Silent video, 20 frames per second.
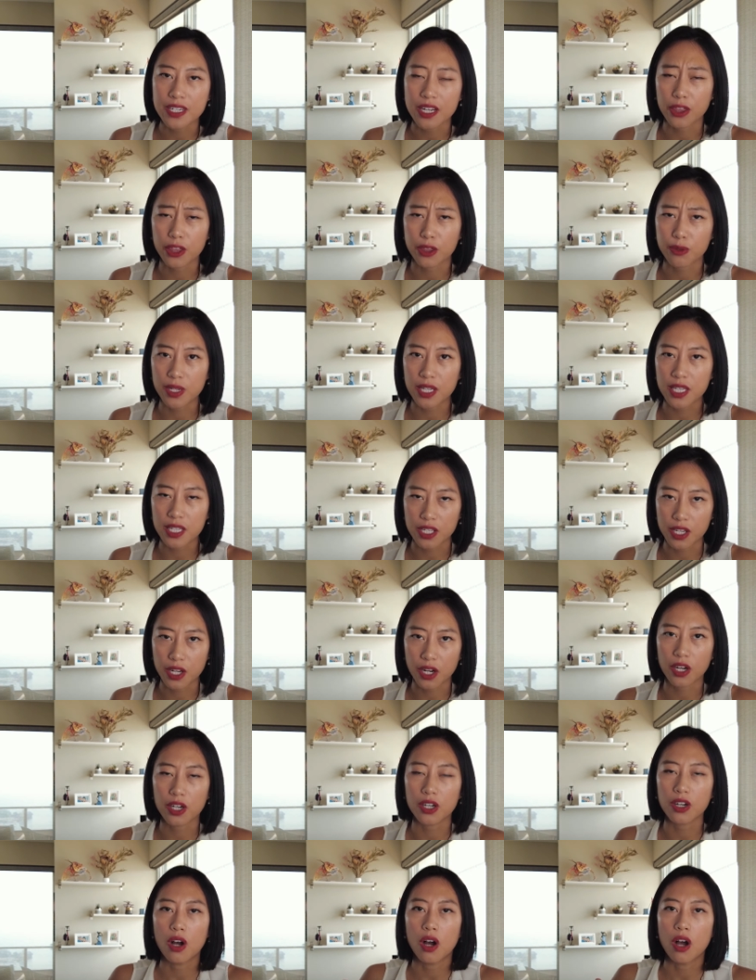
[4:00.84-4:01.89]
a
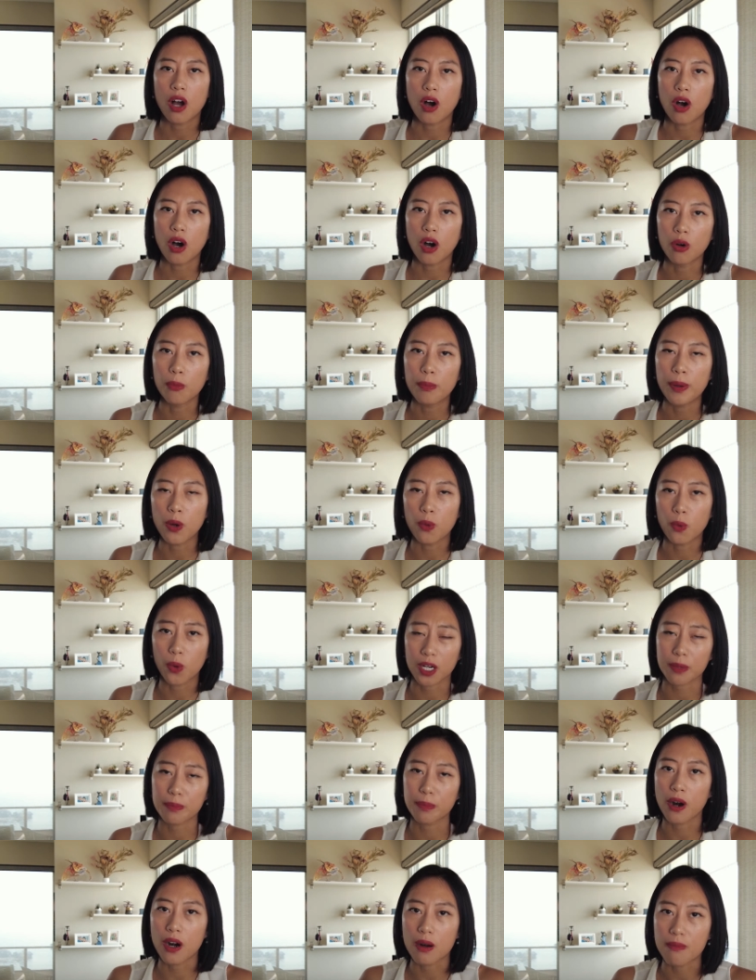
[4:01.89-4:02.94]
3-year open
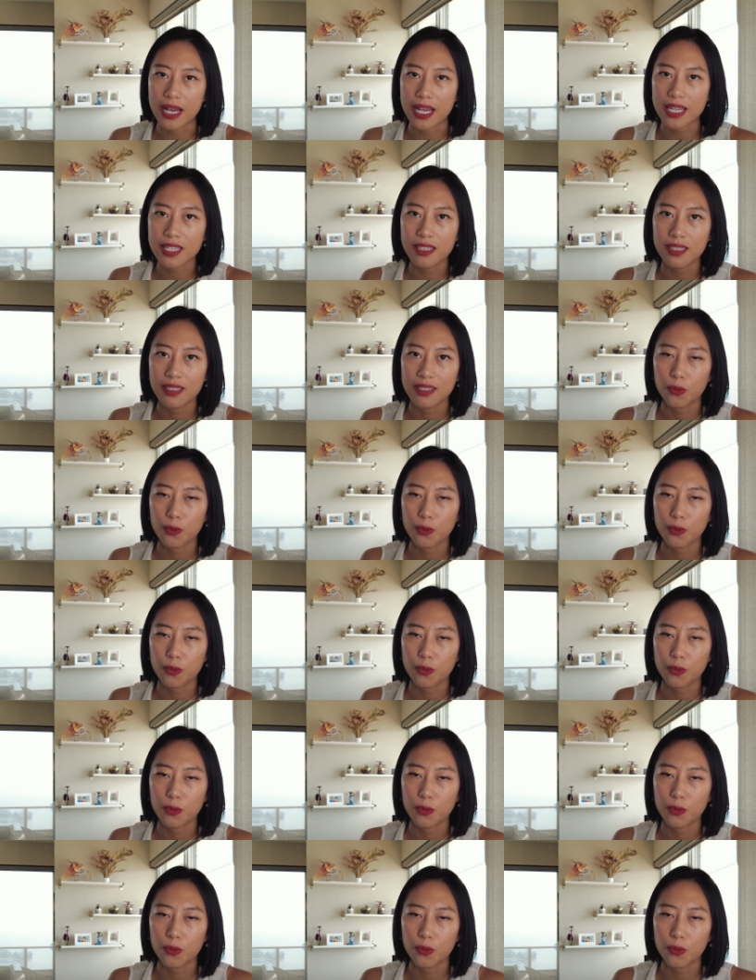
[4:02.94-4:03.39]
work permit,